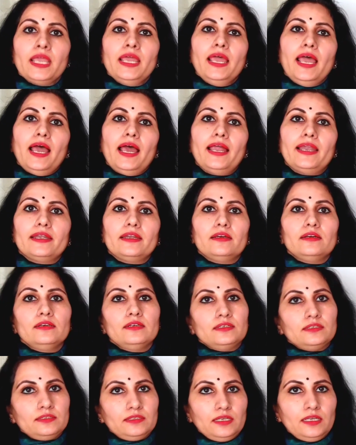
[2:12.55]
and
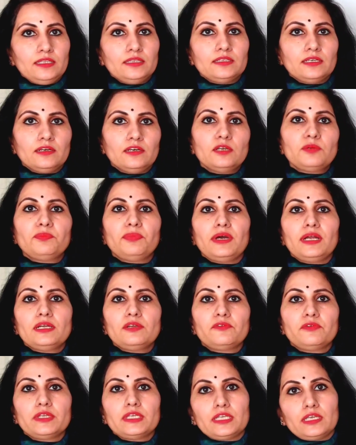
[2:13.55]
in third part
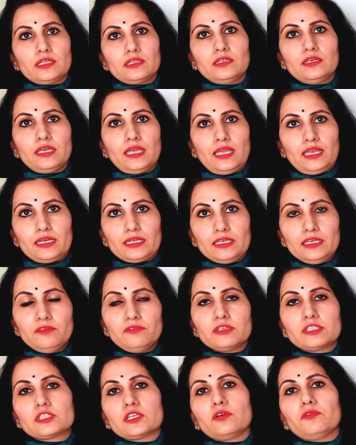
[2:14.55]
we take the algae
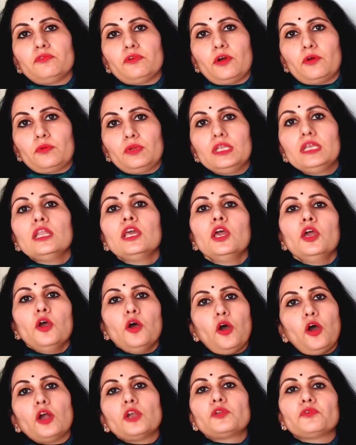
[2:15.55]
which are found in
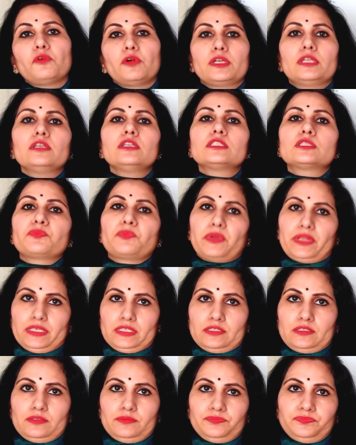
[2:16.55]
hot water
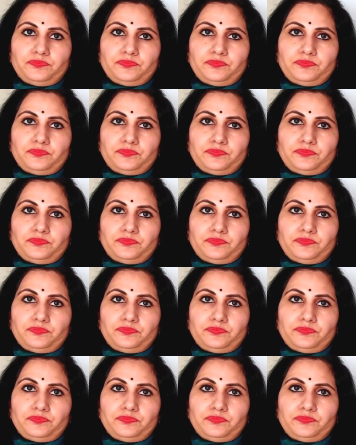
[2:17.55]
springs.